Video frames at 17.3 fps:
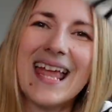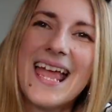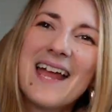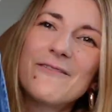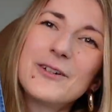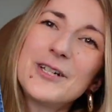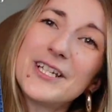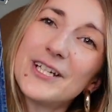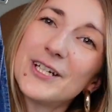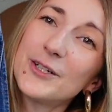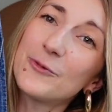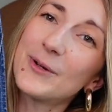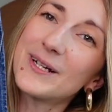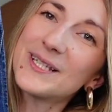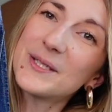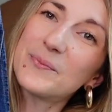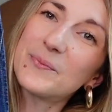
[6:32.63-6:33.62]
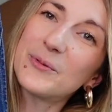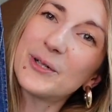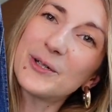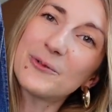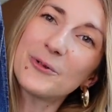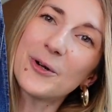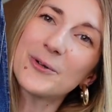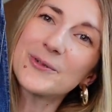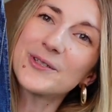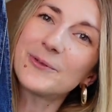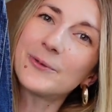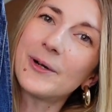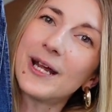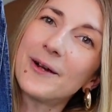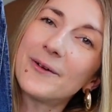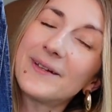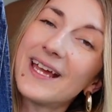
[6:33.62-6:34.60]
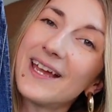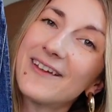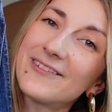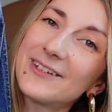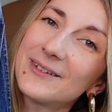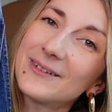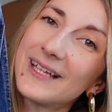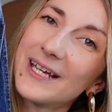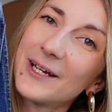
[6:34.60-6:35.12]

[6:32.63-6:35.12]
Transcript: Every year when spring rolls around, I feel